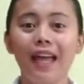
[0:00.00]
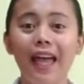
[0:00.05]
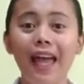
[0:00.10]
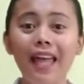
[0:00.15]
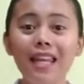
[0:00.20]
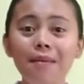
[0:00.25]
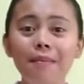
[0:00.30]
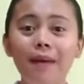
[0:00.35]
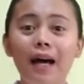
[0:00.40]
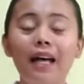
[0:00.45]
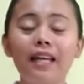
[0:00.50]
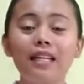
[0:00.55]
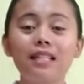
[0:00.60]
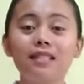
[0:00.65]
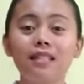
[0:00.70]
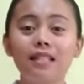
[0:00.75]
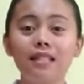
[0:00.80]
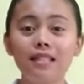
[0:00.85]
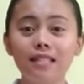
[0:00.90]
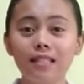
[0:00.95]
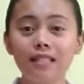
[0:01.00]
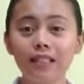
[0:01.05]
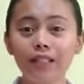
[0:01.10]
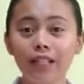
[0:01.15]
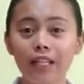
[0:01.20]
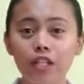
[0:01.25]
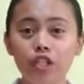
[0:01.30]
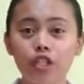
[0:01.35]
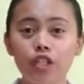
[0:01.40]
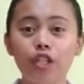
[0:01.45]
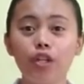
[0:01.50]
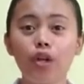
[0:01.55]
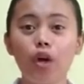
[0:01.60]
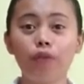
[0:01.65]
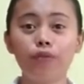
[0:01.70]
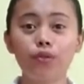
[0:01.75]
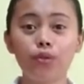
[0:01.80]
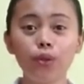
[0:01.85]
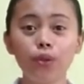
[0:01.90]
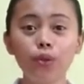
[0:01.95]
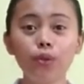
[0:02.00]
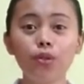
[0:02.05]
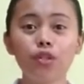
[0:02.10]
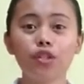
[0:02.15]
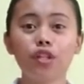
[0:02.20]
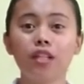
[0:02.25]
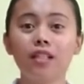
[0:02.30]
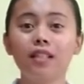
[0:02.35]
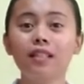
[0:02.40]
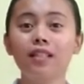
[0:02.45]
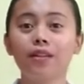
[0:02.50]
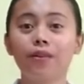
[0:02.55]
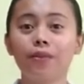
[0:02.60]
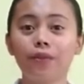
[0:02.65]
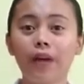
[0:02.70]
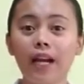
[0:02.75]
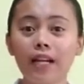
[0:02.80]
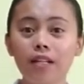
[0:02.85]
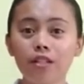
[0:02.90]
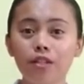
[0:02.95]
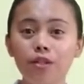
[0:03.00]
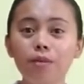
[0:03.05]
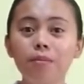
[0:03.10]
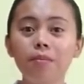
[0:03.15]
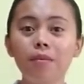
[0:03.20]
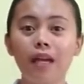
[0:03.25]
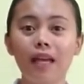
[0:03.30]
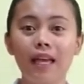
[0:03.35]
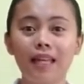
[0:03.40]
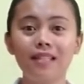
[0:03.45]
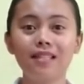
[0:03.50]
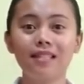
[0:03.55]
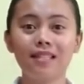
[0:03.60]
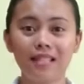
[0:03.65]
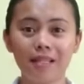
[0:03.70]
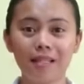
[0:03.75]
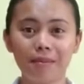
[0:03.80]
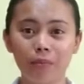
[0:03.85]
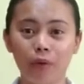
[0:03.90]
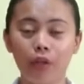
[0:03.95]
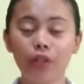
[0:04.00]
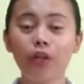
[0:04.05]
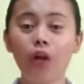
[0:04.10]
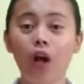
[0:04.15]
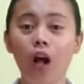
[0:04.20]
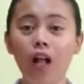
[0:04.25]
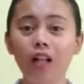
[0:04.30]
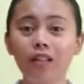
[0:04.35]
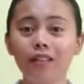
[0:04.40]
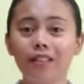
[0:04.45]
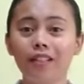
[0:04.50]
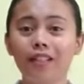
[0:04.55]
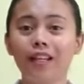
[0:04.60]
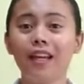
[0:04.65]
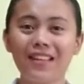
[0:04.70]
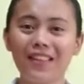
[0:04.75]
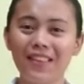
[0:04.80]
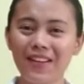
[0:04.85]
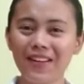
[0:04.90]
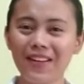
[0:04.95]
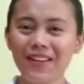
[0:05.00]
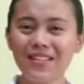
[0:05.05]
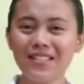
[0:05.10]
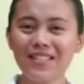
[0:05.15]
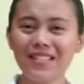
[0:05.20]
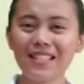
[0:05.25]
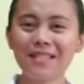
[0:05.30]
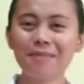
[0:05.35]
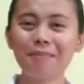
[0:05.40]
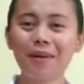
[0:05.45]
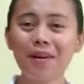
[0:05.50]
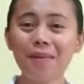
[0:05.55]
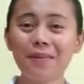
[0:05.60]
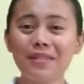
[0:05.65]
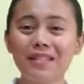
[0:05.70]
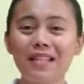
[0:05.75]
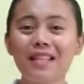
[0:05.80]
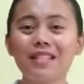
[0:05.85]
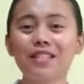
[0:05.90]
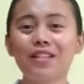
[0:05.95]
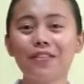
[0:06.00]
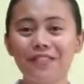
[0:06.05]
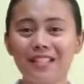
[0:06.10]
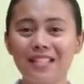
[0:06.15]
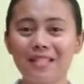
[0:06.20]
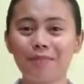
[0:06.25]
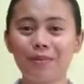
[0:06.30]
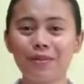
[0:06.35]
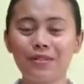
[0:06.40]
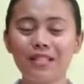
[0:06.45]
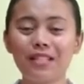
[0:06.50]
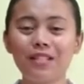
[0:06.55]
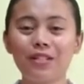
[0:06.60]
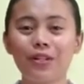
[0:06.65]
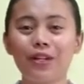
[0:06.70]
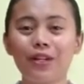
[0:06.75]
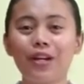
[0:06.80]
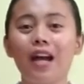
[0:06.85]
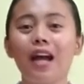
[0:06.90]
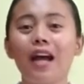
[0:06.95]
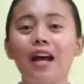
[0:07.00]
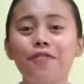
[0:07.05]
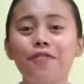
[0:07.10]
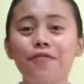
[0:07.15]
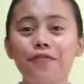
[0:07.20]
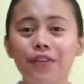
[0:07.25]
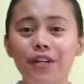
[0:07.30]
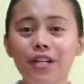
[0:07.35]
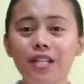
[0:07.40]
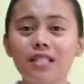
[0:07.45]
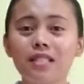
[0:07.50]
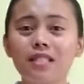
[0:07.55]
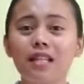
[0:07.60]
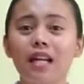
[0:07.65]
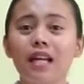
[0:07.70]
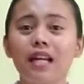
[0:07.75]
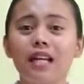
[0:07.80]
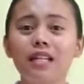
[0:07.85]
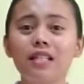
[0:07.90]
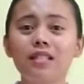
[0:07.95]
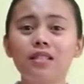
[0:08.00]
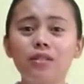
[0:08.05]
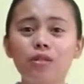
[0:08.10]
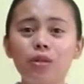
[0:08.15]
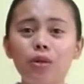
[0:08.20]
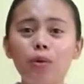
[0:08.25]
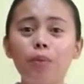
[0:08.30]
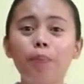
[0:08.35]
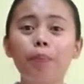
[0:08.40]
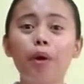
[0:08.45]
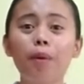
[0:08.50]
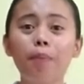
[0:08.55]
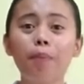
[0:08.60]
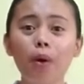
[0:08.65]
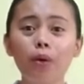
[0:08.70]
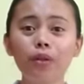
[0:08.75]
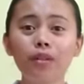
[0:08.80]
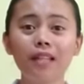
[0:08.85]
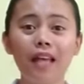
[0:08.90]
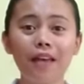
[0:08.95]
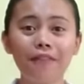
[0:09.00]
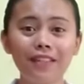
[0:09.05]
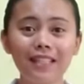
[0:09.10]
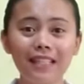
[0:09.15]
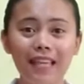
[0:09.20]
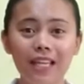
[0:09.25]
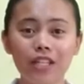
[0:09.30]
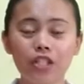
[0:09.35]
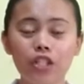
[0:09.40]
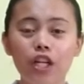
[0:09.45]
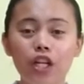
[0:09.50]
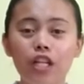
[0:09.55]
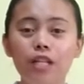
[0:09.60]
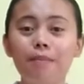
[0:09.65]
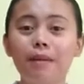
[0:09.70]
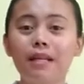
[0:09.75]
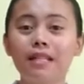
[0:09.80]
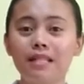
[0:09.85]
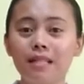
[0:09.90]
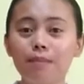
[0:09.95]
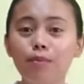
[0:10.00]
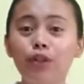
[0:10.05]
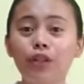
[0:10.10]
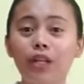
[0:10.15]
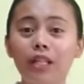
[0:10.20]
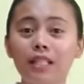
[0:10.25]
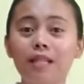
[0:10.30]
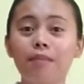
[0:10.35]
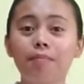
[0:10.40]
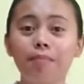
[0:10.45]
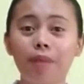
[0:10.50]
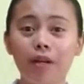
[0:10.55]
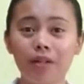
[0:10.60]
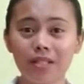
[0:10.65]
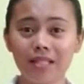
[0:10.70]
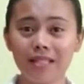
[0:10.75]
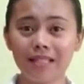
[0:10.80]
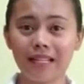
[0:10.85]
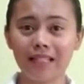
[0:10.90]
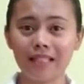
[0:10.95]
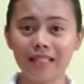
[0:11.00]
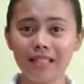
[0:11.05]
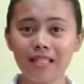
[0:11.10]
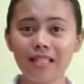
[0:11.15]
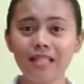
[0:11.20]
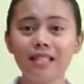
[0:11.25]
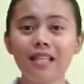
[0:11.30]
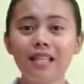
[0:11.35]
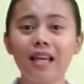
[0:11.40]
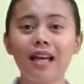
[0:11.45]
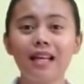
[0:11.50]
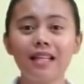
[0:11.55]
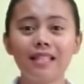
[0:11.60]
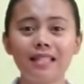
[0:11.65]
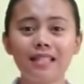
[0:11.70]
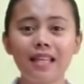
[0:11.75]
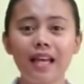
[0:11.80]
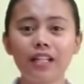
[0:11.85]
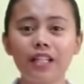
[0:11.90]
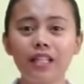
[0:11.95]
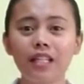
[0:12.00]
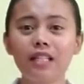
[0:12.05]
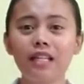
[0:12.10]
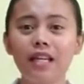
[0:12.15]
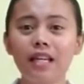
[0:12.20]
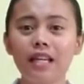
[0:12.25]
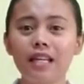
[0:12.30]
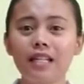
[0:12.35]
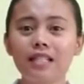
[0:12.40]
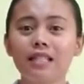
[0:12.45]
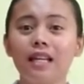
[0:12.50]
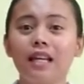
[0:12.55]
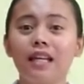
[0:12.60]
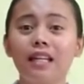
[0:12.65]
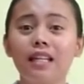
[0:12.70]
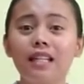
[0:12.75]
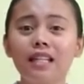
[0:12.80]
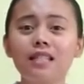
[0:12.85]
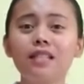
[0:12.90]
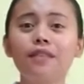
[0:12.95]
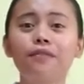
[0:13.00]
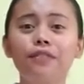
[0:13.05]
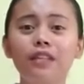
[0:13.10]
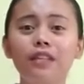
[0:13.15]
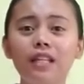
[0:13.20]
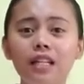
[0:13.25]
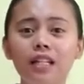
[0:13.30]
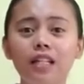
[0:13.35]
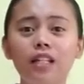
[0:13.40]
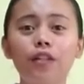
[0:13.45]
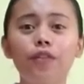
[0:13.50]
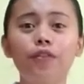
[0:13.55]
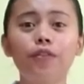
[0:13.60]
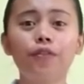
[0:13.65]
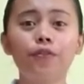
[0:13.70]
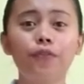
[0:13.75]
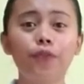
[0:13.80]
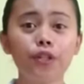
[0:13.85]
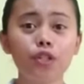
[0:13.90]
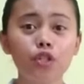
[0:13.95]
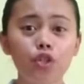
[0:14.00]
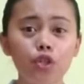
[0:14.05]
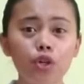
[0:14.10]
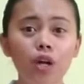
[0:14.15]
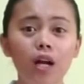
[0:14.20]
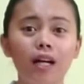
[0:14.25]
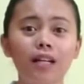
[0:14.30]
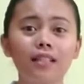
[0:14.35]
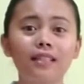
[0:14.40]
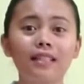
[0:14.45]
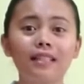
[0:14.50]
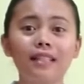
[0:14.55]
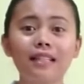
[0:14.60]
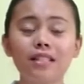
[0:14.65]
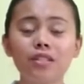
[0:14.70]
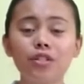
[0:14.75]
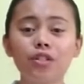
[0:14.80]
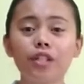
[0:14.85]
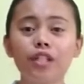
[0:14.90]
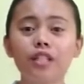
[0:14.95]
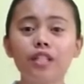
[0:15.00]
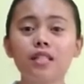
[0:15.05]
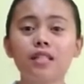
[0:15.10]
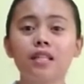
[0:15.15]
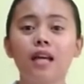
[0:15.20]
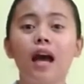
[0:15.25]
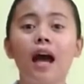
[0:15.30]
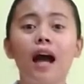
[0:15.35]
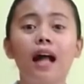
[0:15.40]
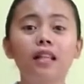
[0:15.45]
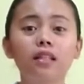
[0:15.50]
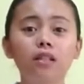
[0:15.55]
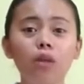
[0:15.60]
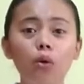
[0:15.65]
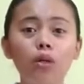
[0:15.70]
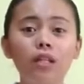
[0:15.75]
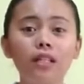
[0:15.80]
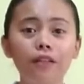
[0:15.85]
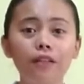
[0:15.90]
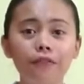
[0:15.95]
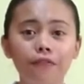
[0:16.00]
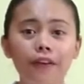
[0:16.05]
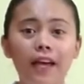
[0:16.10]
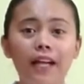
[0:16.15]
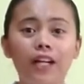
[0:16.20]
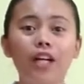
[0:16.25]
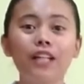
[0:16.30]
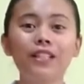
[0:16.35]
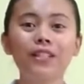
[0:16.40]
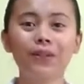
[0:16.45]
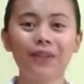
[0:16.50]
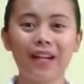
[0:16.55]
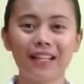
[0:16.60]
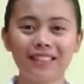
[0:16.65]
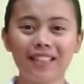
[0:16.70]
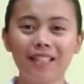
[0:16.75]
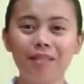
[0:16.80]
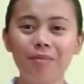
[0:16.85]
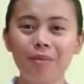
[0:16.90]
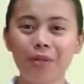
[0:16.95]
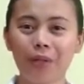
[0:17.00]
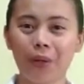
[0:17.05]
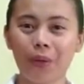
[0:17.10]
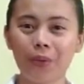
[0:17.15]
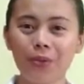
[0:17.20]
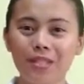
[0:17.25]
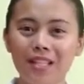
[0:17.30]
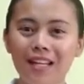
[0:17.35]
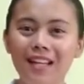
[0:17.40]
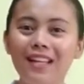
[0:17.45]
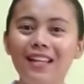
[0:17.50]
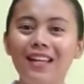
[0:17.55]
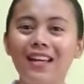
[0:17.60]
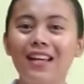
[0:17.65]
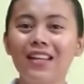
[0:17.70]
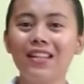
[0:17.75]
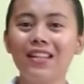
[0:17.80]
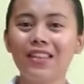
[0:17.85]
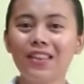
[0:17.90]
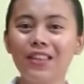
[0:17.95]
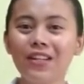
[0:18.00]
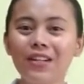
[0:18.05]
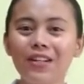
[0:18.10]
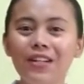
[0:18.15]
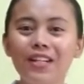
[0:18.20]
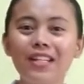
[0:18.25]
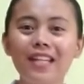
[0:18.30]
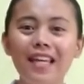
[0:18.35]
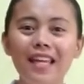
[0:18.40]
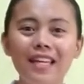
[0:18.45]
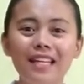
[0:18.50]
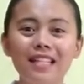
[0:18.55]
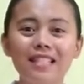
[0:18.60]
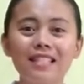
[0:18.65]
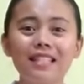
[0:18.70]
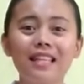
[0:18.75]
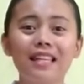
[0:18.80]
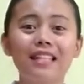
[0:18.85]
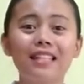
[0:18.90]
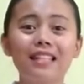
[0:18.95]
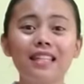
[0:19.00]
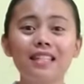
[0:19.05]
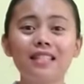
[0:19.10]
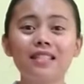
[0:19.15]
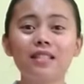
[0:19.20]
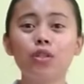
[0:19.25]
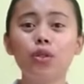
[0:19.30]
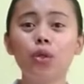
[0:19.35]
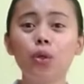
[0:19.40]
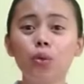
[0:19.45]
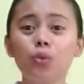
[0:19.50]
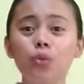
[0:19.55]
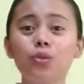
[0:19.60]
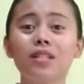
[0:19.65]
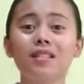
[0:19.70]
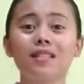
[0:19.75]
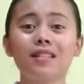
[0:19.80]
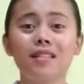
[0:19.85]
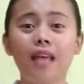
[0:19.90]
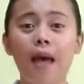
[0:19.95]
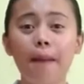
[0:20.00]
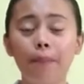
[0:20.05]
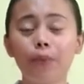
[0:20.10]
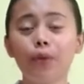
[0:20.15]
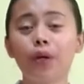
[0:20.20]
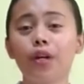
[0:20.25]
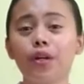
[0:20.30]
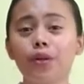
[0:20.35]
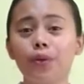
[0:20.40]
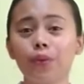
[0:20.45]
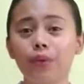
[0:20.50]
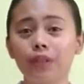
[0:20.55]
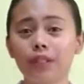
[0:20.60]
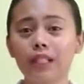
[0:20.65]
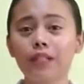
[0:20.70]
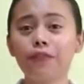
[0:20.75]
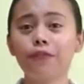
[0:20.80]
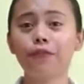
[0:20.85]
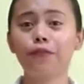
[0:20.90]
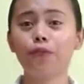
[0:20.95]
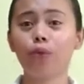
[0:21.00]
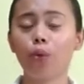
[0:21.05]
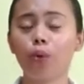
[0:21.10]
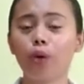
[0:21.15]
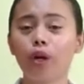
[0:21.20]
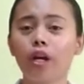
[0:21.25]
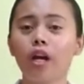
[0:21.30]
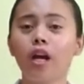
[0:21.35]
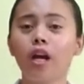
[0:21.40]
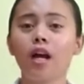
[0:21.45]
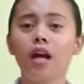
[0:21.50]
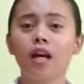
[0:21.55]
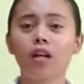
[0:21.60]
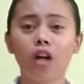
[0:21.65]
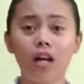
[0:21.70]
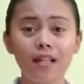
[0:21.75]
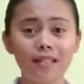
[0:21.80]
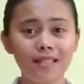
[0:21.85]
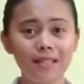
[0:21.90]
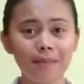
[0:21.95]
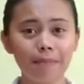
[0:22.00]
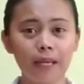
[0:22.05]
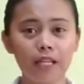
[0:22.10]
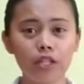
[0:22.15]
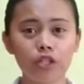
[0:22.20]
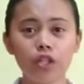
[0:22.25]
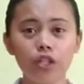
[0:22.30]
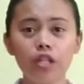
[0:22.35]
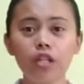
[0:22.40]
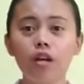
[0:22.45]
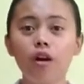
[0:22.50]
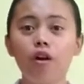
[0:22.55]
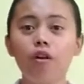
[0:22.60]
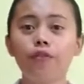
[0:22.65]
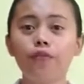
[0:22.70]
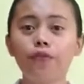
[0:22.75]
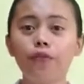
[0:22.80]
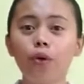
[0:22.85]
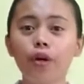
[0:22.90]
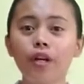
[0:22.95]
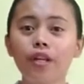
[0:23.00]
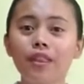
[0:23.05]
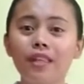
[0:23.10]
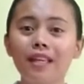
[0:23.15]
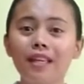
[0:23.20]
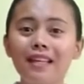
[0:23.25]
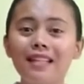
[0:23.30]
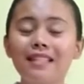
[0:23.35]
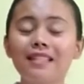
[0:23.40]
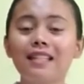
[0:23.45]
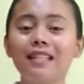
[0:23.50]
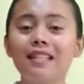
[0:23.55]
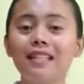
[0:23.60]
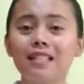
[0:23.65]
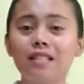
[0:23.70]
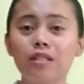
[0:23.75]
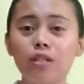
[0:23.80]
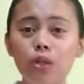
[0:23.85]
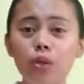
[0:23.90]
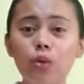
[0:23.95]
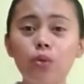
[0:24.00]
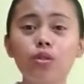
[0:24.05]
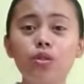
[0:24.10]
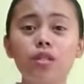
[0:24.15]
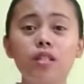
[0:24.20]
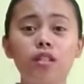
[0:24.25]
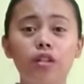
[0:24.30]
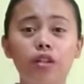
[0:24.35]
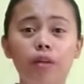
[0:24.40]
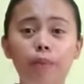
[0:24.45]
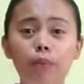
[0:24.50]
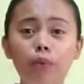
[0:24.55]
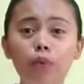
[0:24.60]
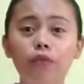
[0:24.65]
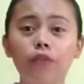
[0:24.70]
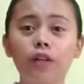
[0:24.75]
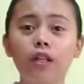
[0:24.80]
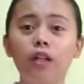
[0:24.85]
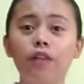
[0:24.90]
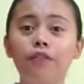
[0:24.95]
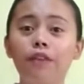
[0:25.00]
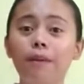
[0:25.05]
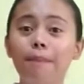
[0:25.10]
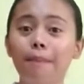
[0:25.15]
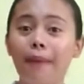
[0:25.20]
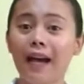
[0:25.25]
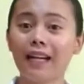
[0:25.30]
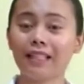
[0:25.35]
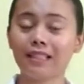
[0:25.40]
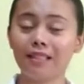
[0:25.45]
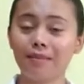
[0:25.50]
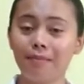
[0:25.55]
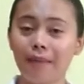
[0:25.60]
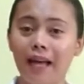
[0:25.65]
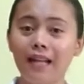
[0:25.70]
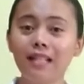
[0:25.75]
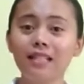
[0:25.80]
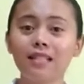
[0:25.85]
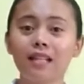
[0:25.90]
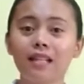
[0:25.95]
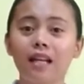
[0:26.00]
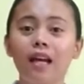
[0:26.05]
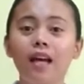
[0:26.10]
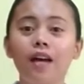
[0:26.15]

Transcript: Enema is the instillation of solution in the rectum and sigmoid colon. There are six purposes of this procedure. First is to promote defecation by stimulating peristalsis. Second is it is a vehicle for drug that exerts a local effect on the rectal mucosa. Third is it is used as a temporary relief for constipation. Fourth is it is used in the removal of impacted mass.